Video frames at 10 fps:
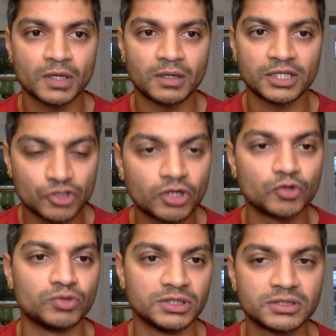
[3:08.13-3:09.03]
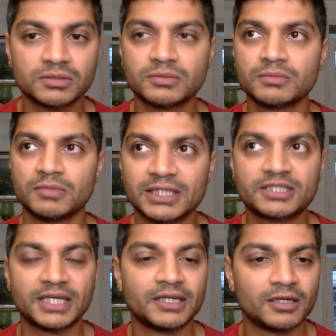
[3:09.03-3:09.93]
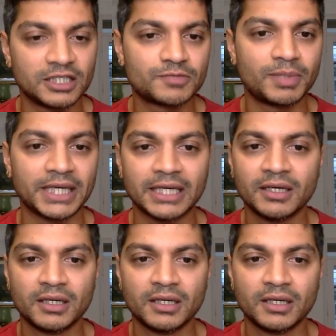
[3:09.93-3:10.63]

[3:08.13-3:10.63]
let's not do this, let's stay here, let's play,